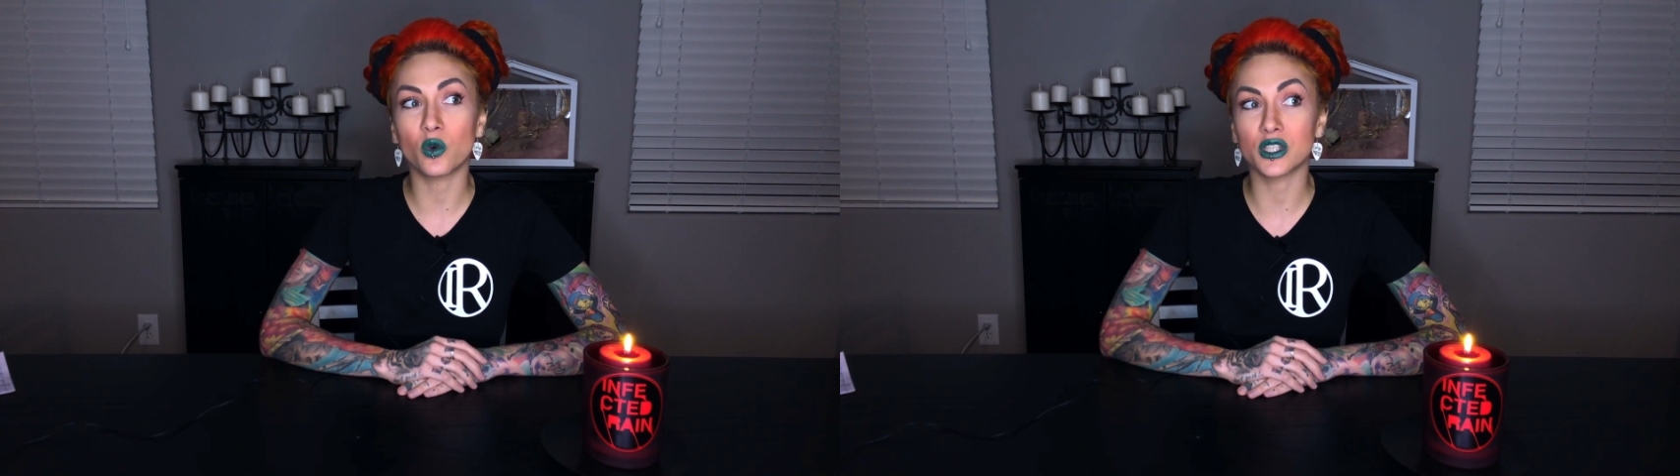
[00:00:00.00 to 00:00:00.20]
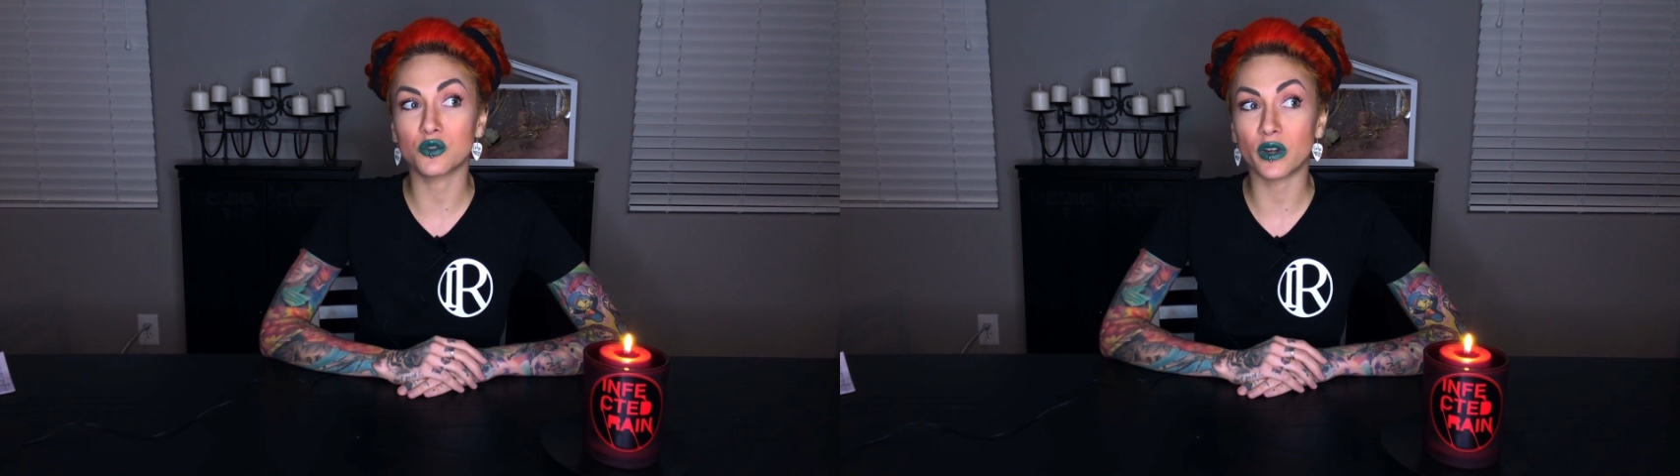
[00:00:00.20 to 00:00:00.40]

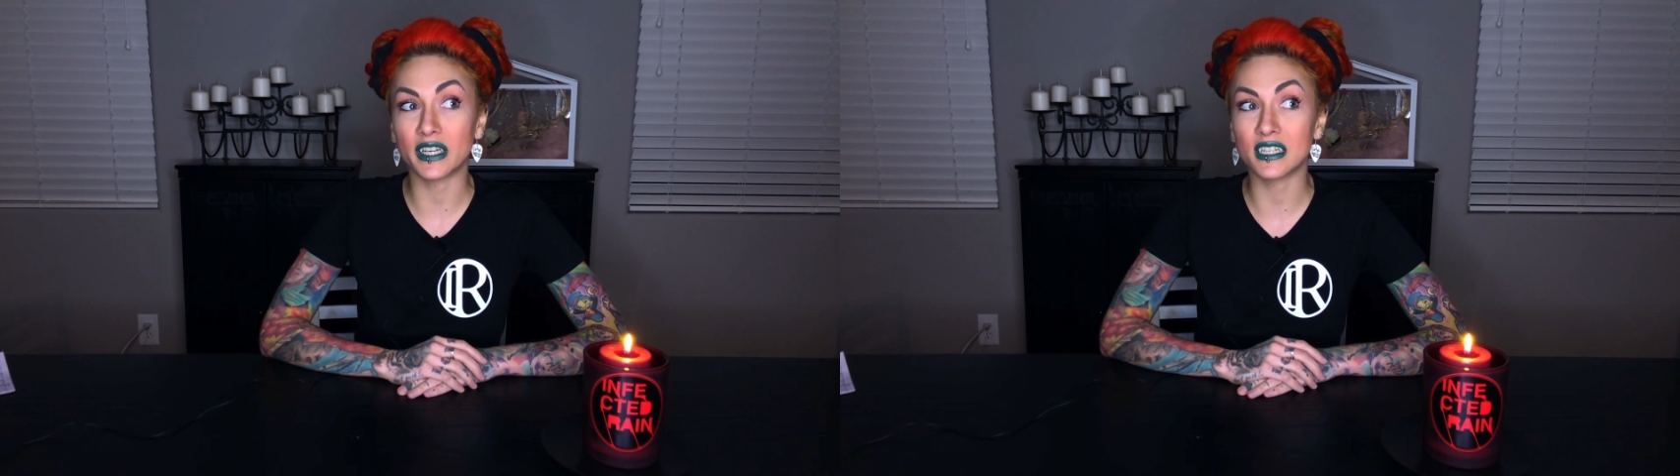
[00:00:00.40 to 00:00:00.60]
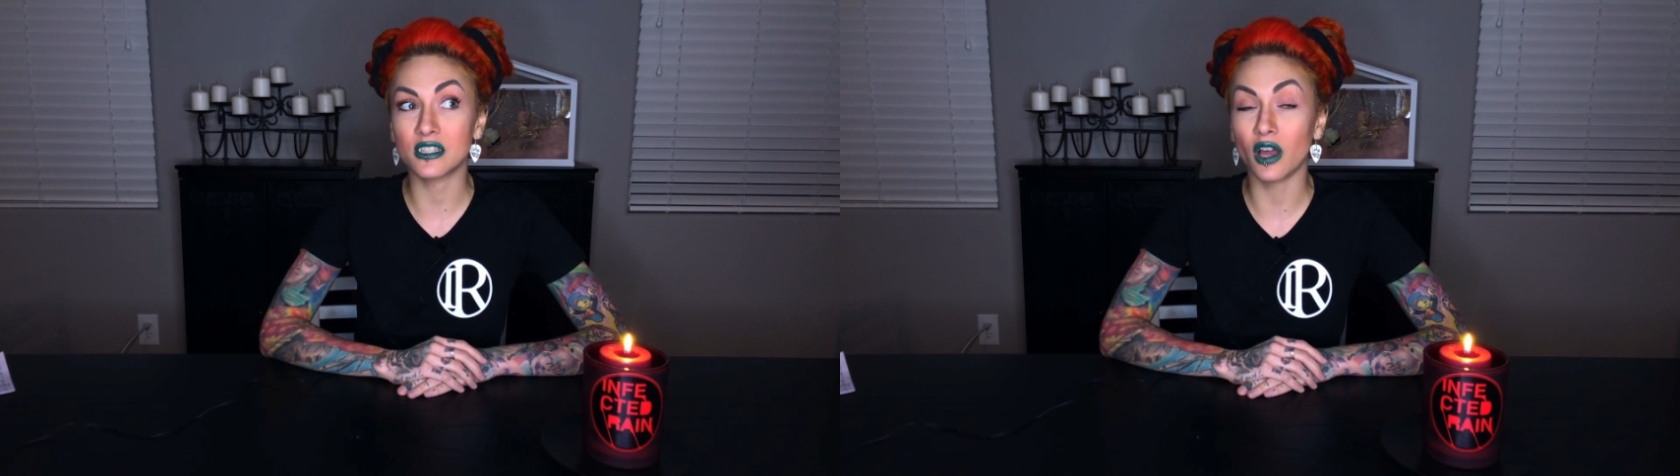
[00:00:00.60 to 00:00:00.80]
was
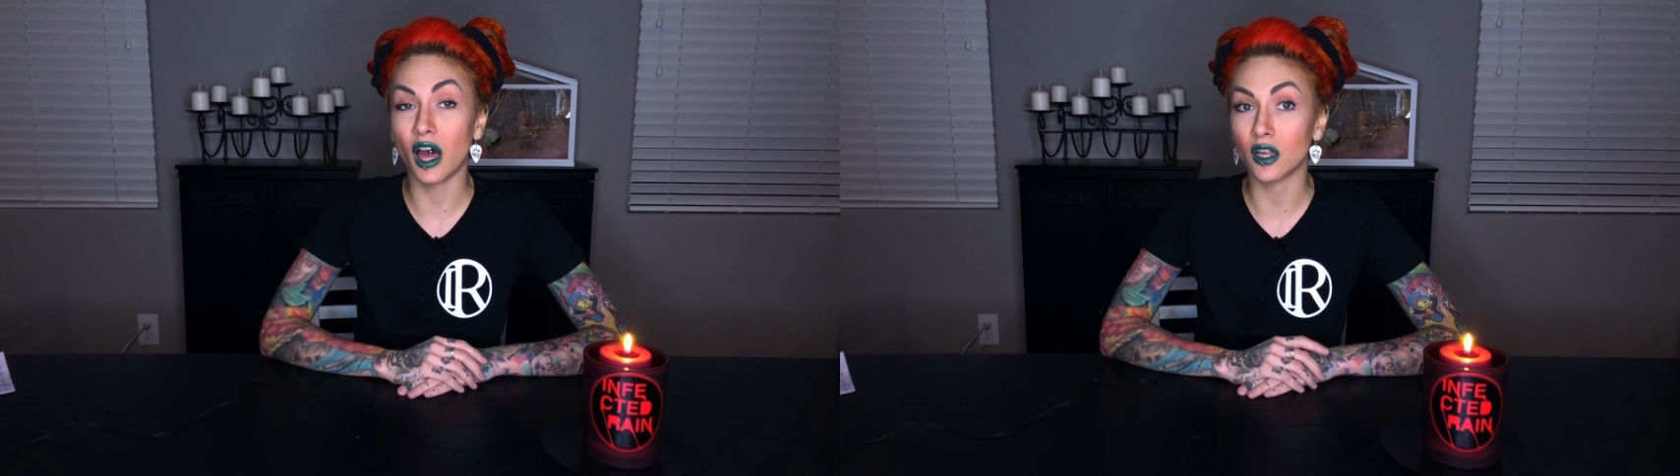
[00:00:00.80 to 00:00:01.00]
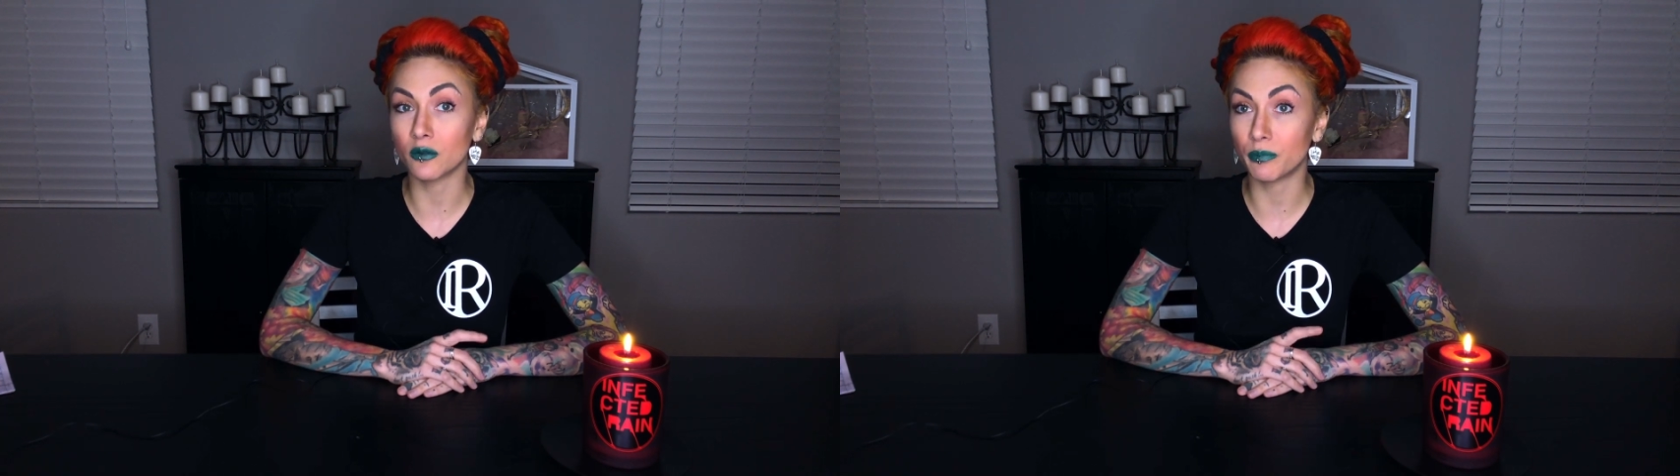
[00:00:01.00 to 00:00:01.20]
ready to
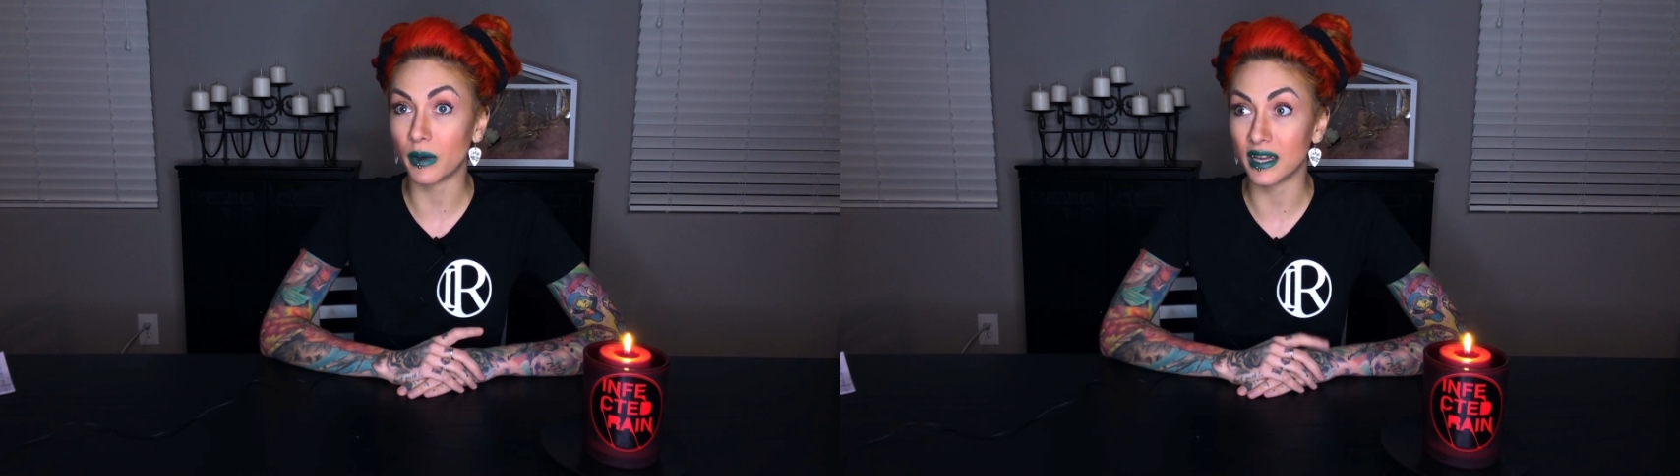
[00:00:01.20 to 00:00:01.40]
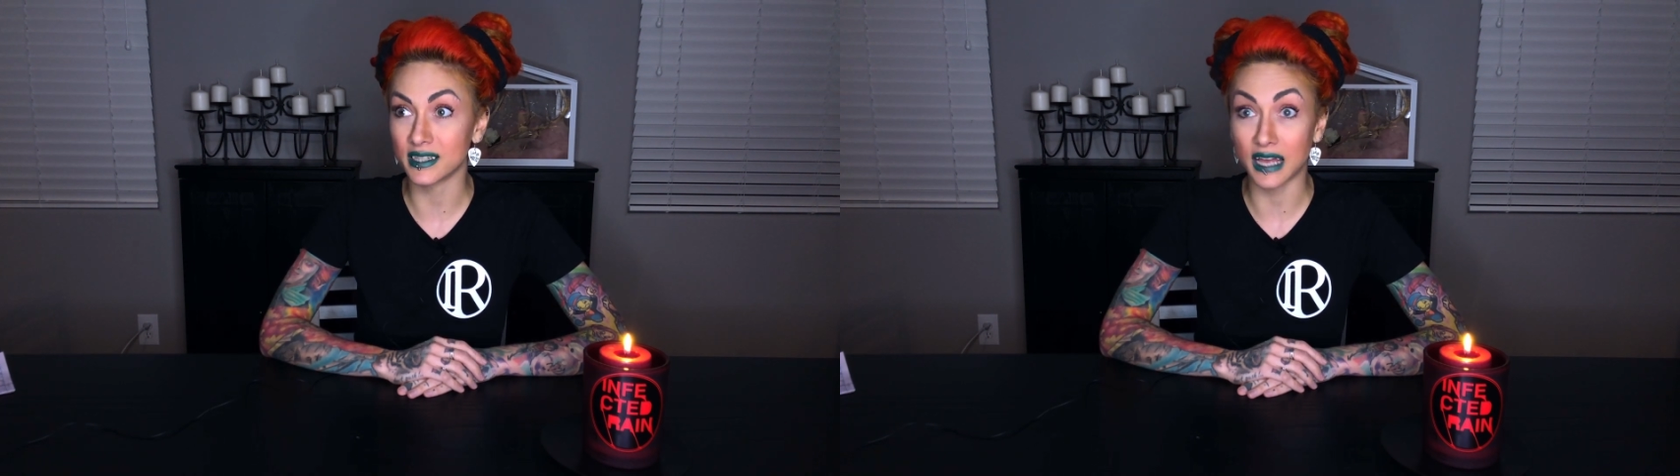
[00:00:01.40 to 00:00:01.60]
help
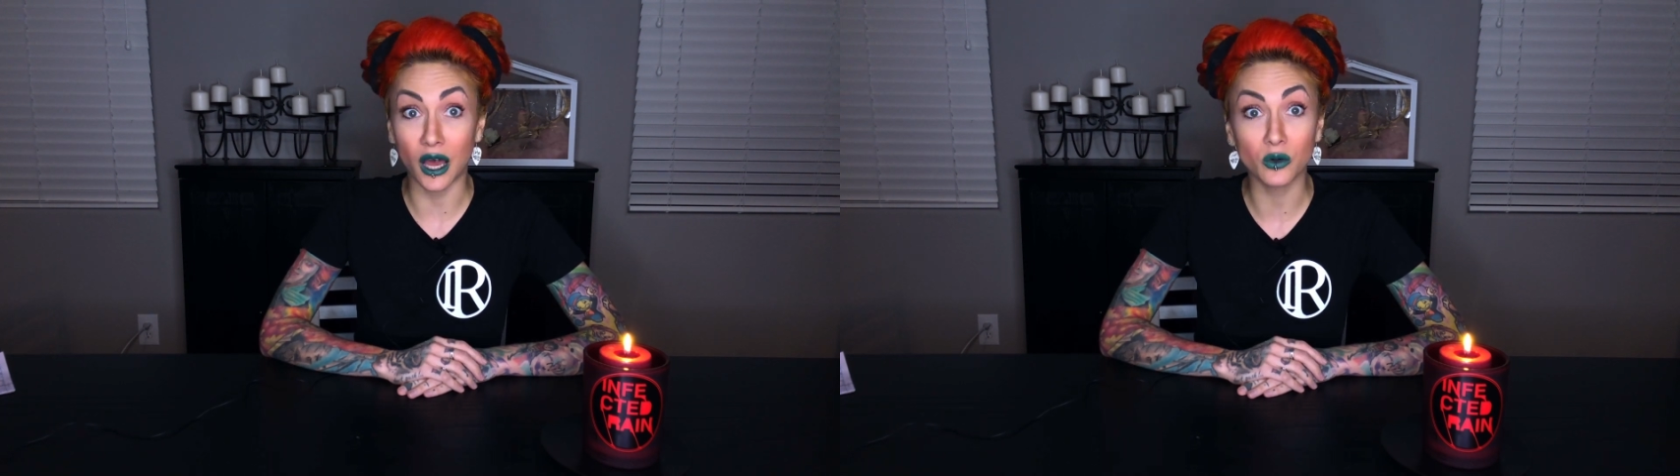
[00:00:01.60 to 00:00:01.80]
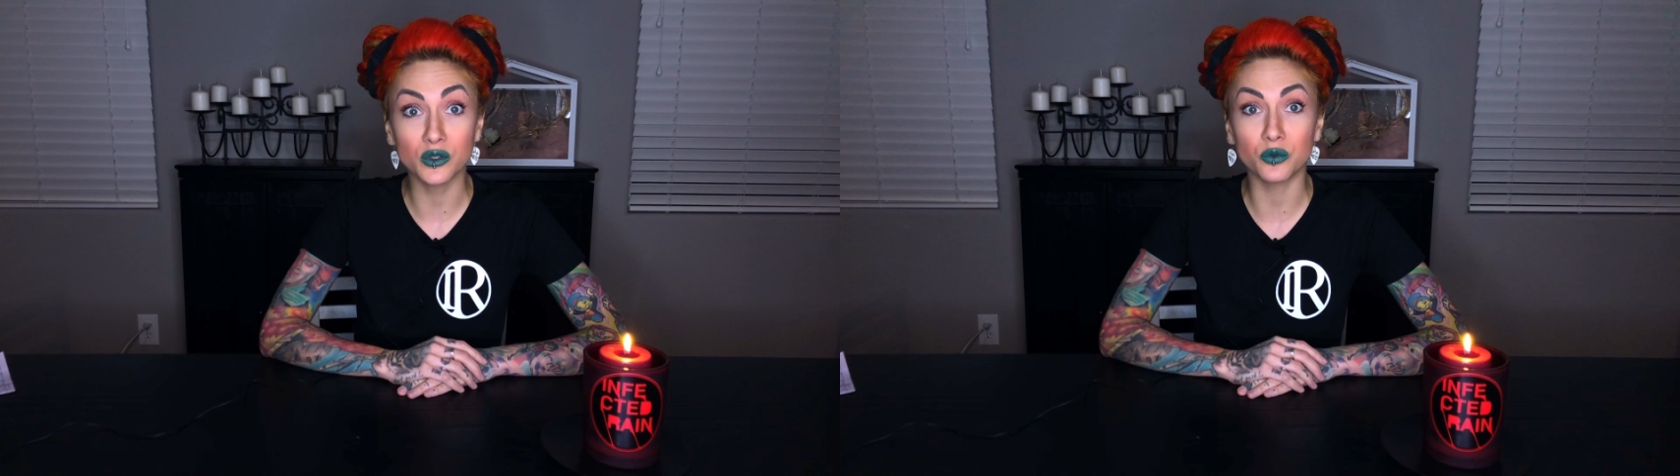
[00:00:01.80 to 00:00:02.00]
us
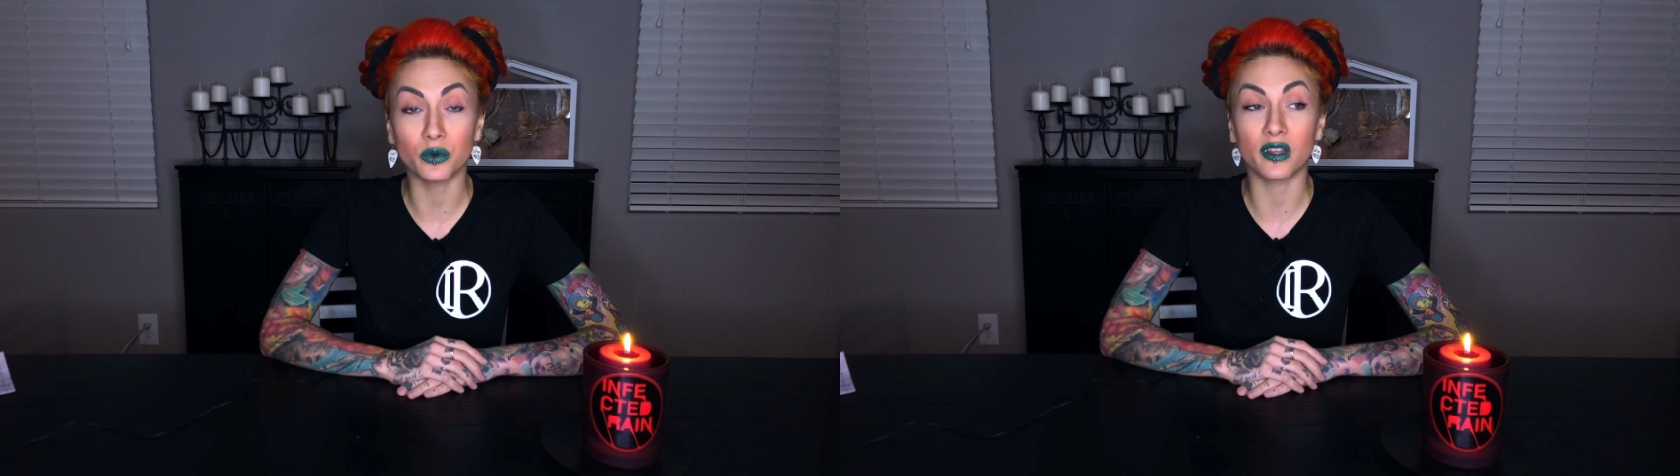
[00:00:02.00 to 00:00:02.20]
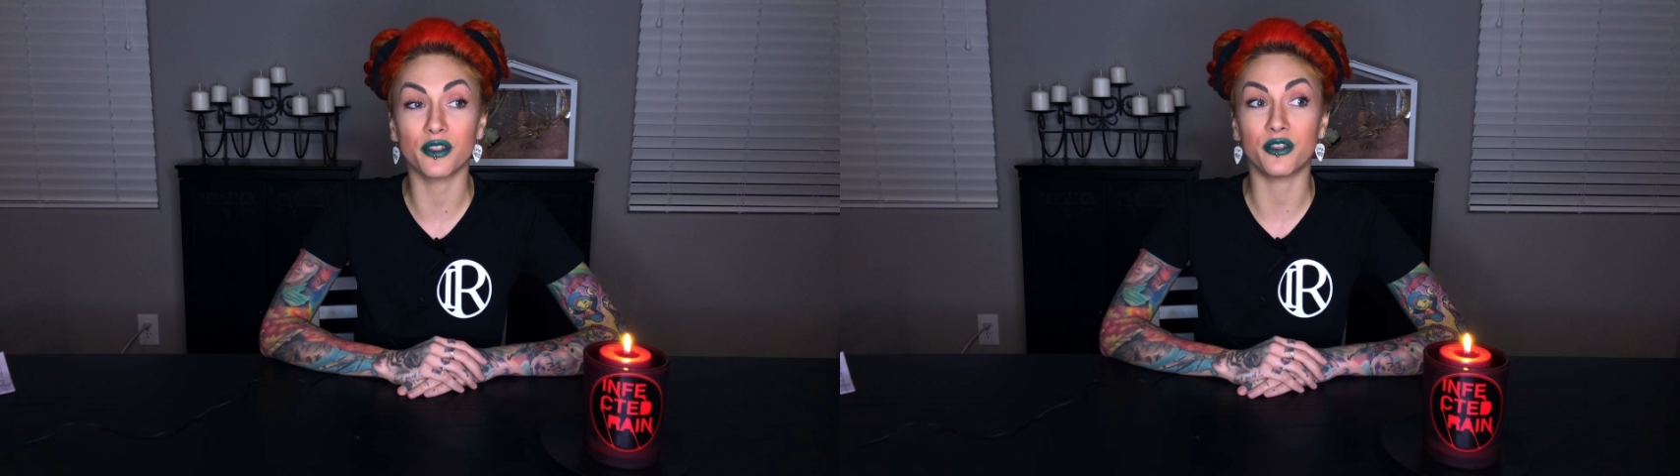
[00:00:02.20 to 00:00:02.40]
out
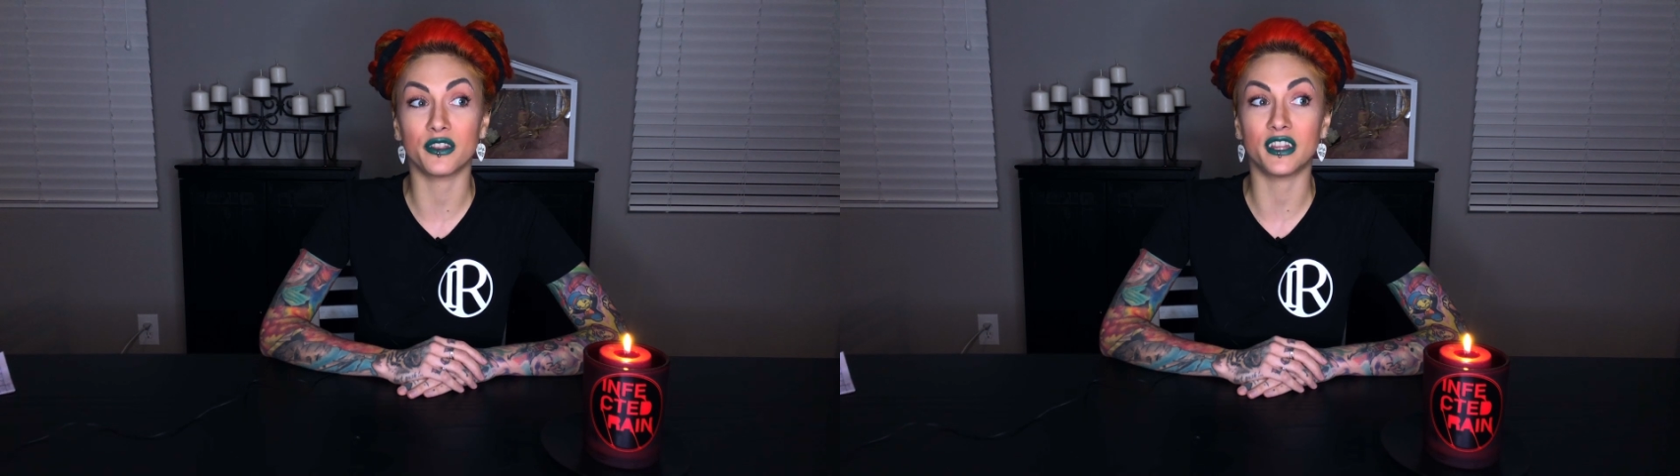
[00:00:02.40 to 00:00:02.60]
with